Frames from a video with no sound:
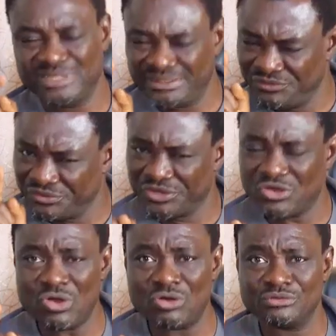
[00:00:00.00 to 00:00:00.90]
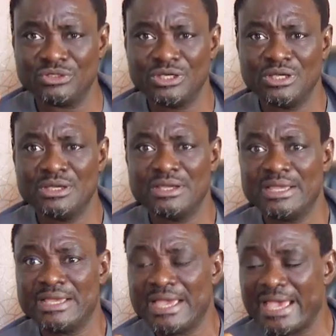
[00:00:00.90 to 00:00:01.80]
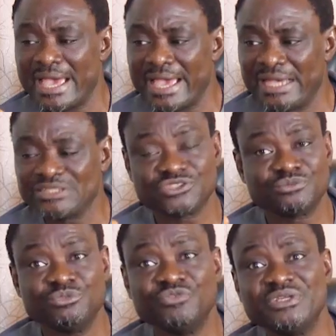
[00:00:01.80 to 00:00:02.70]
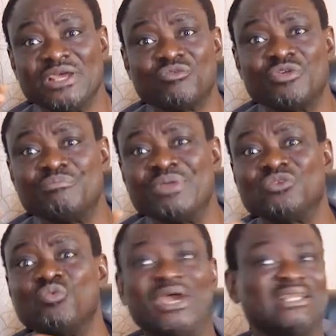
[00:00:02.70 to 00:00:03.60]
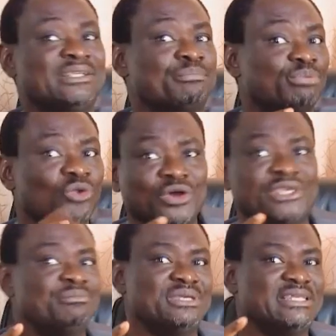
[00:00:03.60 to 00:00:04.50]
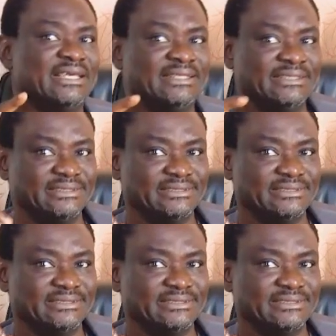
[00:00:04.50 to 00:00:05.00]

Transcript: If you recall, earth-moving equipment were deployed immediately.